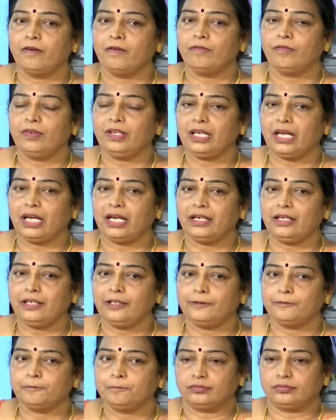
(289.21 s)

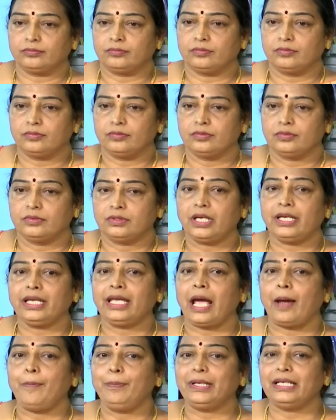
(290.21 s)
The
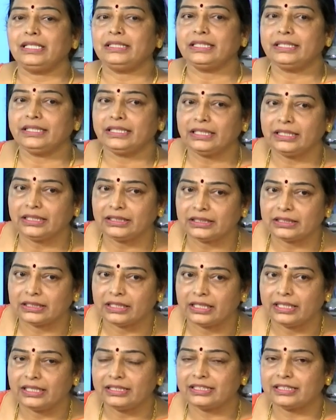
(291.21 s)
capital cities
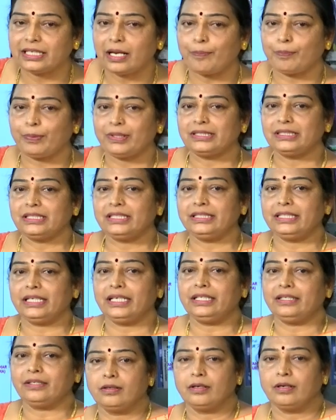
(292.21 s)
is
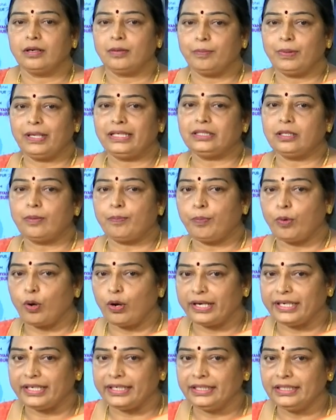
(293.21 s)
represented by the
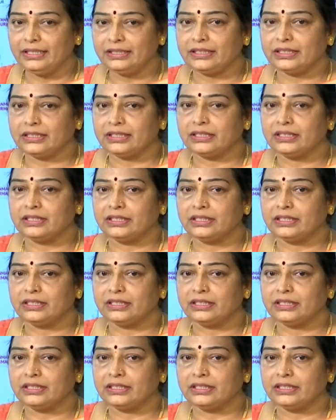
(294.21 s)
points.